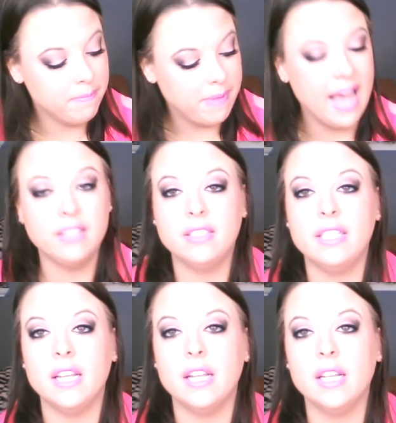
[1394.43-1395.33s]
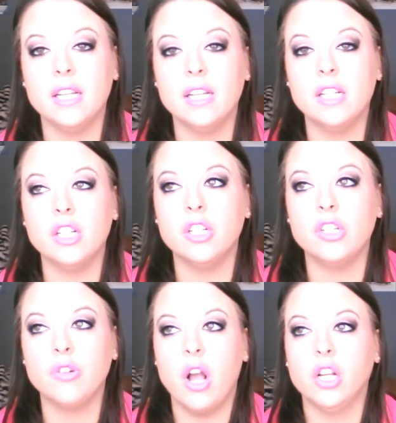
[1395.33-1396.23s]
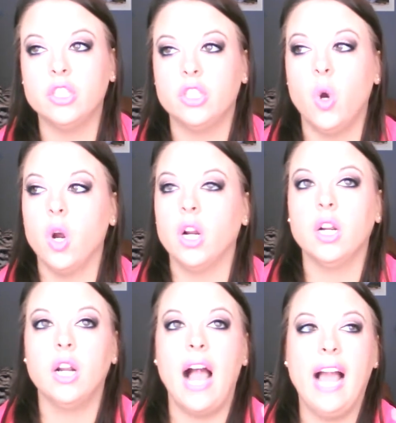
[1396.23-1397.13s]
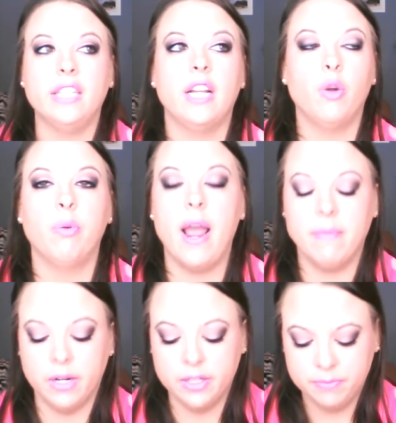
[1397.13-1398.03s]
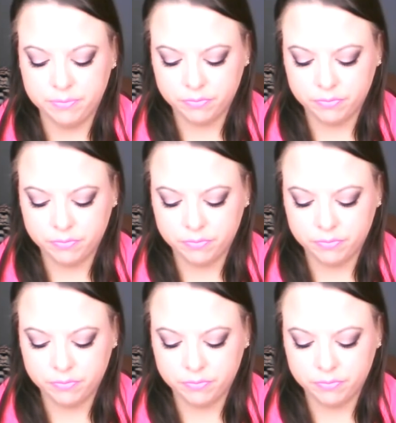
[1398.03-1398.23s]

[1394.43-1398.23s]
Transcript: best drugstore eyeshadow primer